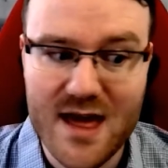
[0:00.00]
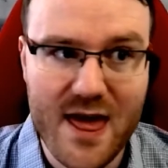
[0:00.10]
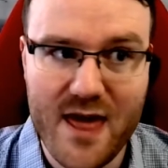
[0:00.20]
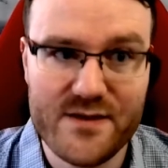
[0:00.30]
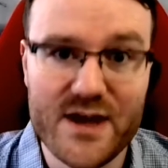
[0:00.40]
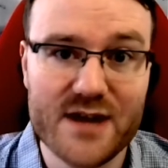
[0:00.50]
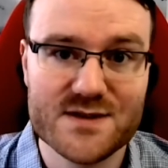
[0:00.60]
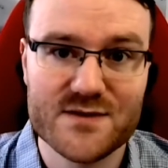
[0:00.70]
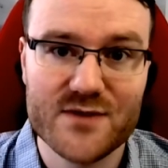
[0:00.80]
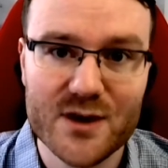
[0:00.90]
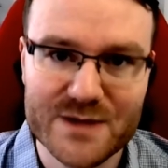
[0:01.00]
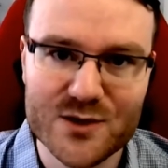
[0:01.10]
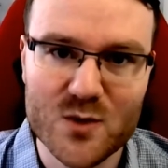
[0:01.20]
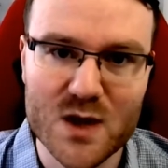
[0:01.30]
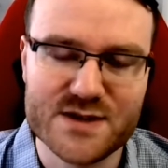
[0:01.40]
And that is a very big
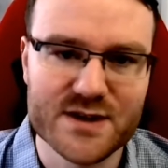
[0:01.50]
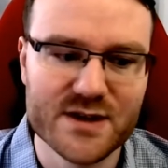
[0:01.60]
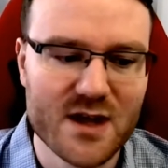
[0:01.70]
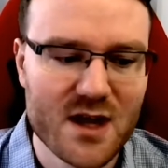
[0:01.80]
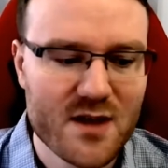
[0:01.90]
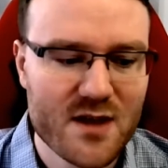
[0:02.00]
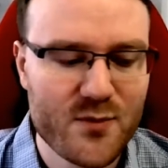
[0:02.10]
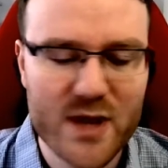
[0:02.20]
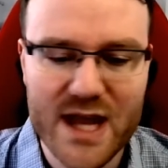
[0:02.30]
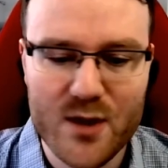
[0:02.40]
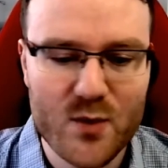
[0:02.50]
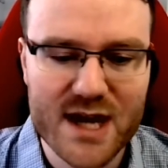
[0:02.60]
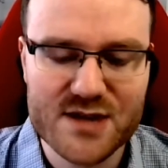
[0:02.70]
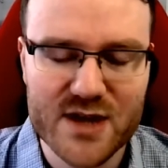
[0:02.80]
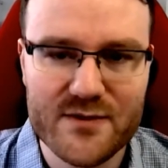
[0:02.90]
question. We
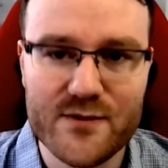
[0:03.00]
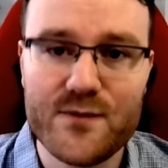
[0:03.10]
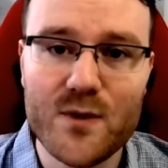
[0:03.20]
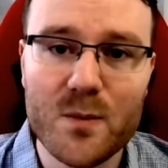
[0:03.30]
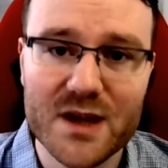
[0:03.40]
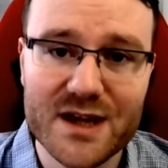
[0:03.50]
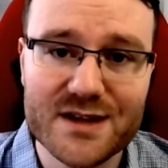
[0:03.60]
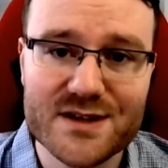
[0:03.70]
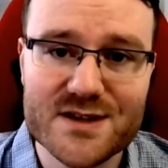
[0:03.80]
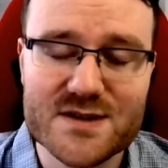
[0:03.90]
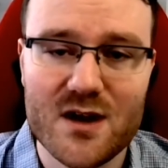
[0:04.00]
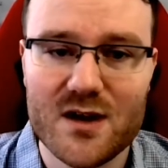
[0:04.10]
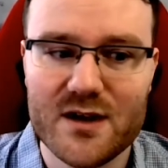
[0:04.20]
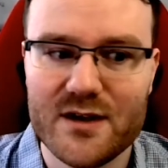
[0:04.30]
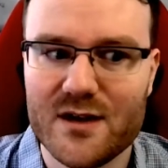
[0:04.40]
actually have a full playlist
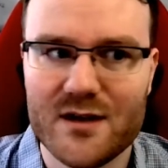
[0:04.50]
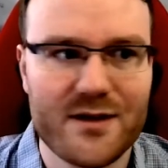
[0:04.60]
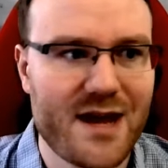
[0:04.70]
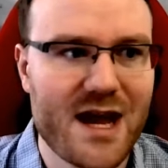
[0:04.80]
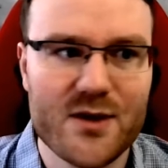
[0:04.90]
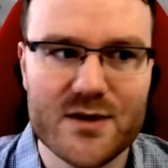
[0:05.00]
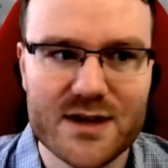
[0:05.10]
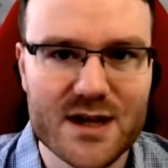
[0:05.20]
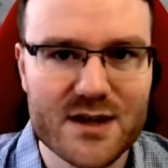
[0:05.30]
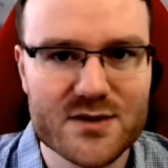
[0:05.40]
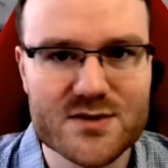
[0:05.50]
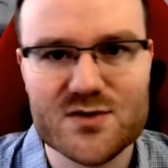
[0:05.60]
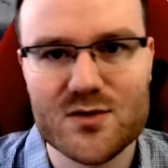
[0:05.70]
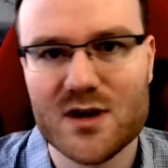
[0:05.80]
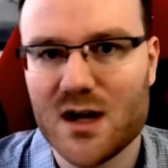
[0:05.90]
on how to get your
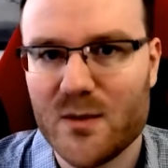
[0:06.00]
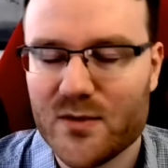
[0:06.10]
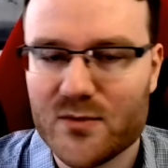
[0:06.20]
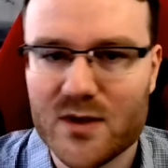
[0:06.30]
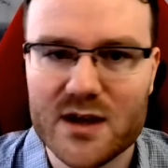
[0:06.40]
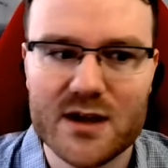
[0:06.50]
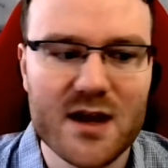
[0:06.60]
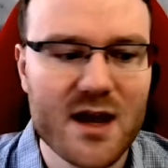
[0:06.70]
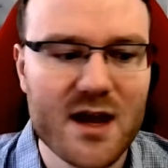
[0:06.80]
store up and running,